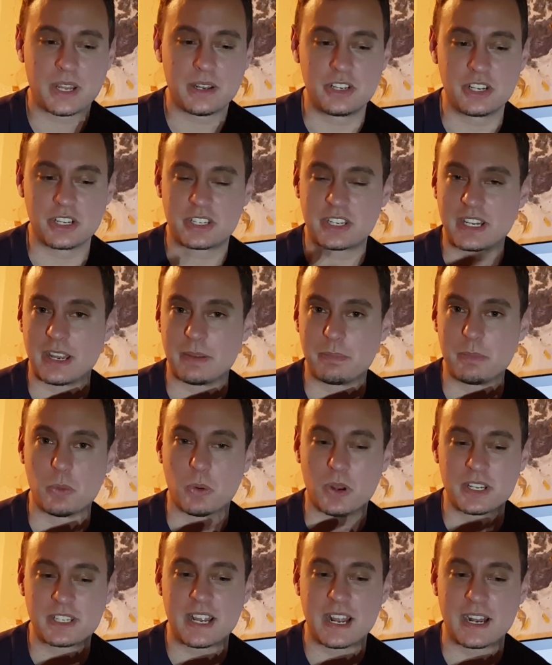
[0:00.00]
just to give me,
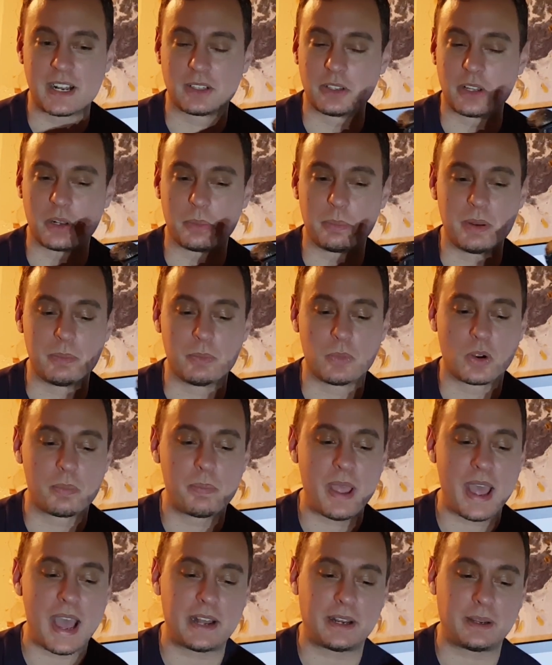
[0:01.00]
once again, a little bit more
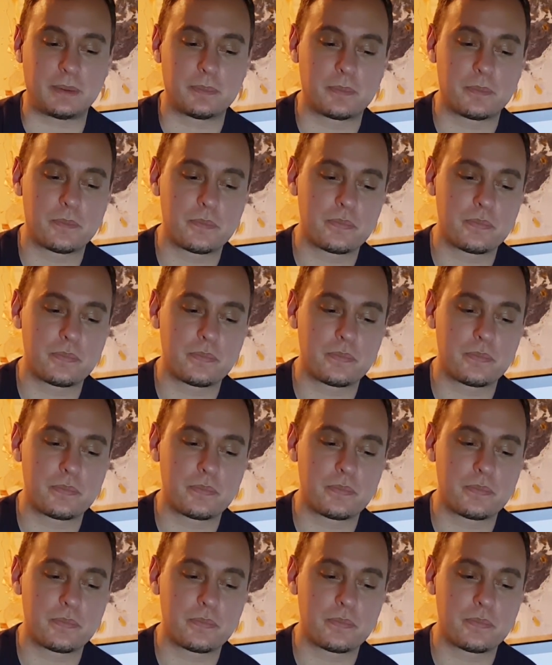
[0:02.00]
padding.